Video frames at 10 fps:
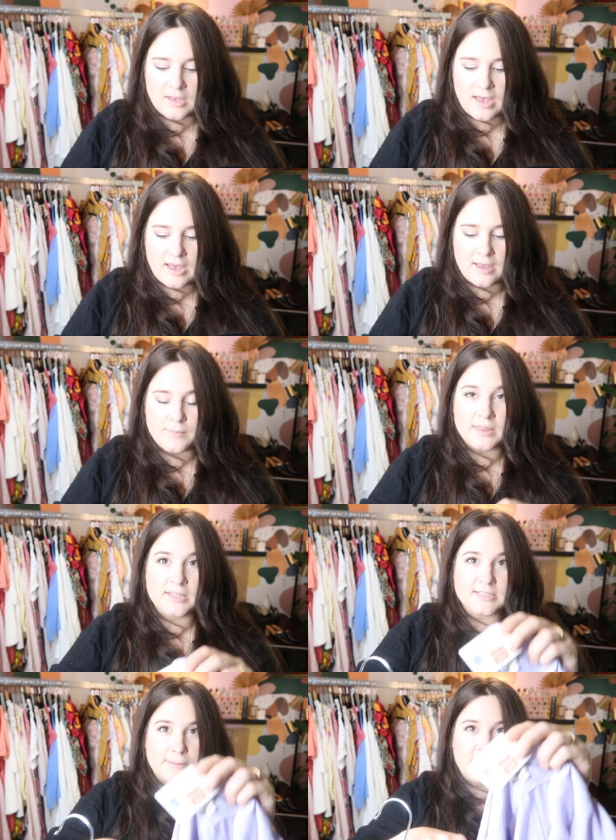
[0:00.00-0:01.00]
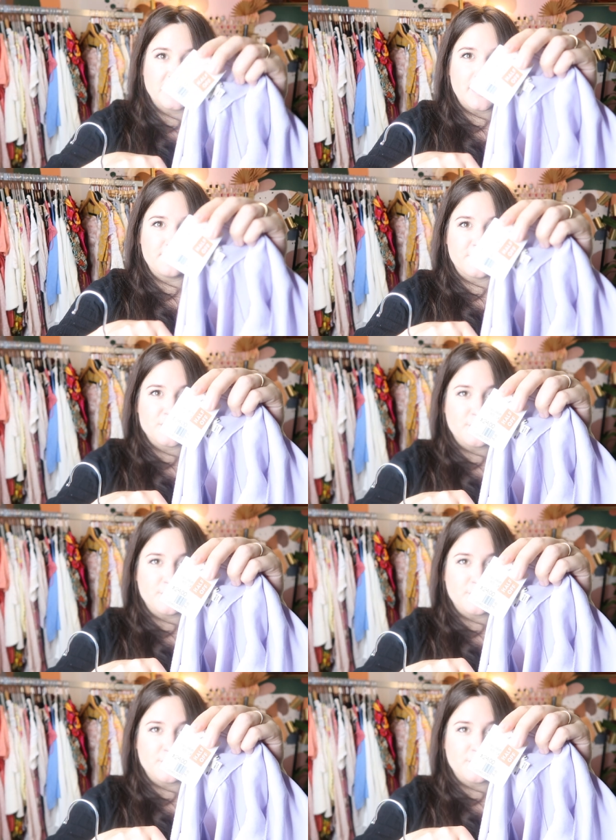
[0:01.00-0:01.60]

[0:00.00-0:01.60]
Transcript: Um, this I picked up for